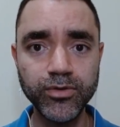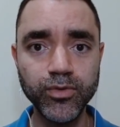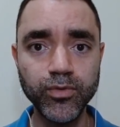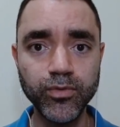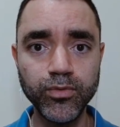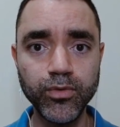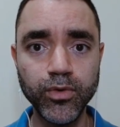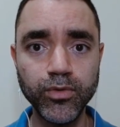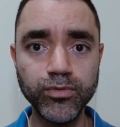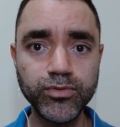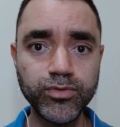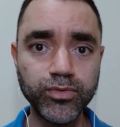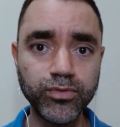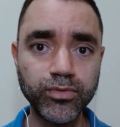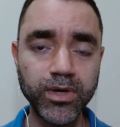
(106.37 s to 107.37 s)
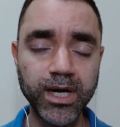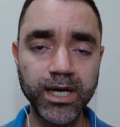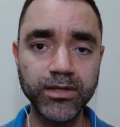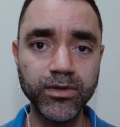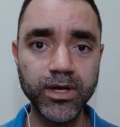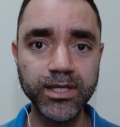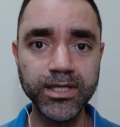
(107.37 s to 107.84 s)
you go to
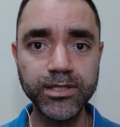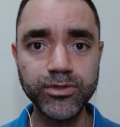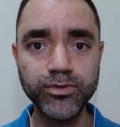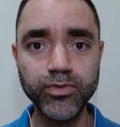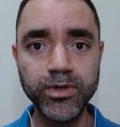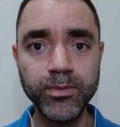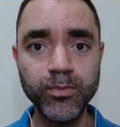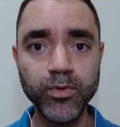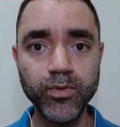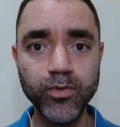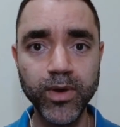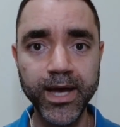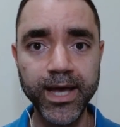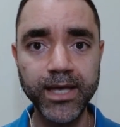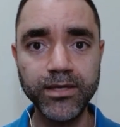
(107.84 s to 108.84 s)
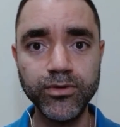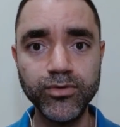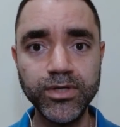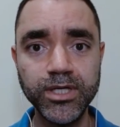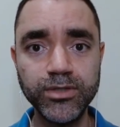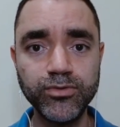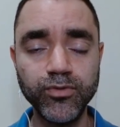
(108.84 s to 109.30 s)
another screen where you
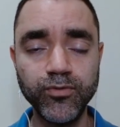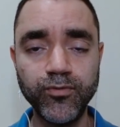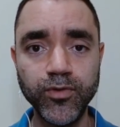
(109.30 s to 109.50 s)
need to